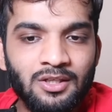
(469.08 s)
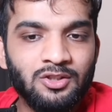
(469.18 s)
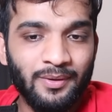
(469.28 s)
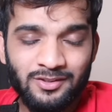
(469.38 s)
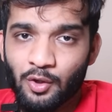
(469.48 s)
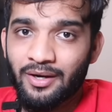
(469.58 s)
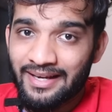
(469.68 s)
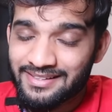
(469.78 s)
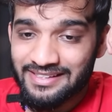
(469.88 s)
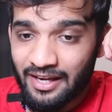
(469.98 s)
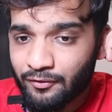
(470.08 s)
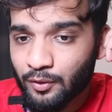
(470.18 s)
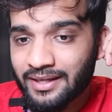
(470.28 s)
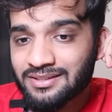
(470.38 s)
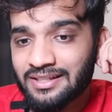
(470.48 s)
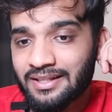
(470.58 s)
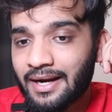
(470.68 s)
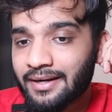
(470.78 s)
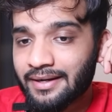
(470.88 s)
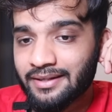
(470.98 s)
So once you click save, you can see
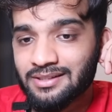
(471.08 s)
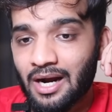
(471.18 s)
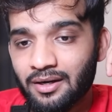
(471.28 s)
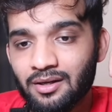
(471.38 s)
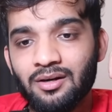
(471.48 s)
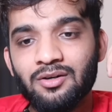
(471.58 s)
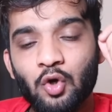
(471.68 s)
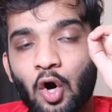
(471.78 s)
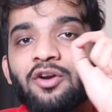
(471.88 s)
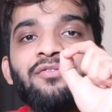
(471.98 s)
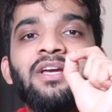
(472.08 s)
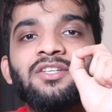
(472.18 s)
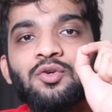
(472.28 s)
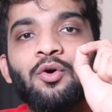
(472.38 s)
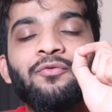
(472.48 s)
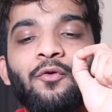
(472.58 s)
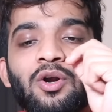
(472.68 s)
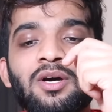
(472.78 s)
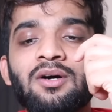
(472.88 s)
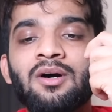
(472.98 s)
that it is under a .vs code
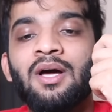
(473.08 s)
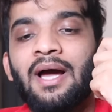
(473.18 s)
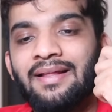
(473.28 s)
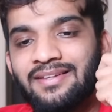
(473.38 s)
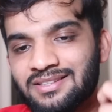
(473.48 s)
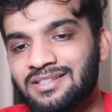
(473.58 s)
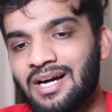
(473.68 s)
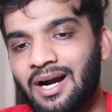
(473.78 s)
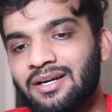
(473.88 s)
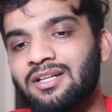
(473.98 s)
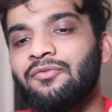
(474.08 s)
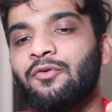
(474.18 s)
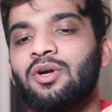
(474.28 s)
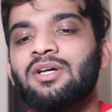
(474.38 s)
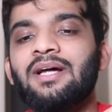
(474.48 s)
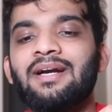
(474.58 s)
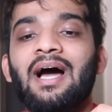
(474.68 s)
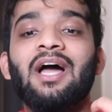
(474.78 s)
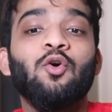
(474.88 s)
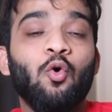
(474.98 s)
folder. And this is under the folder that
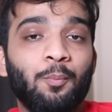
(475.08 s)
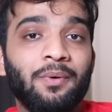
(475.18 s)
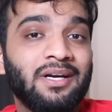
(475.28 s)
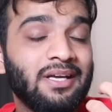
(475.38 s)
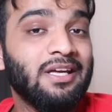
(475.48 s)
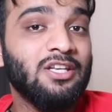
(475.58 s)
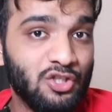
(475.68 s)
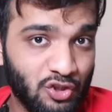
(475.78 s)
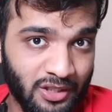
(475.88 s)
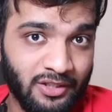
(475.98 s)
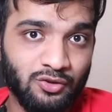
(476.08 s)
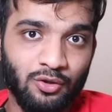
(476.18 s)
I opened initially.